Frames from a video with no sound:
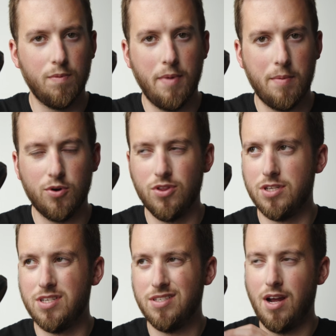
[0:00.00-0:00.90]
Remember,
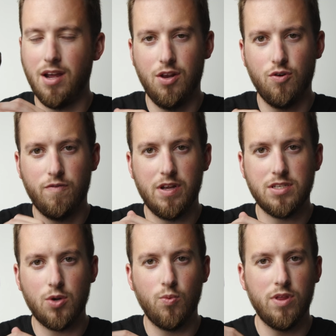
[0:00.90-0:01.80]
this is not
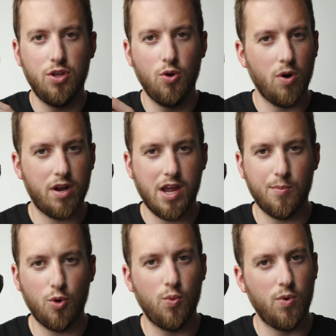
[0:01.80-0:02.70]
interfacing with your camera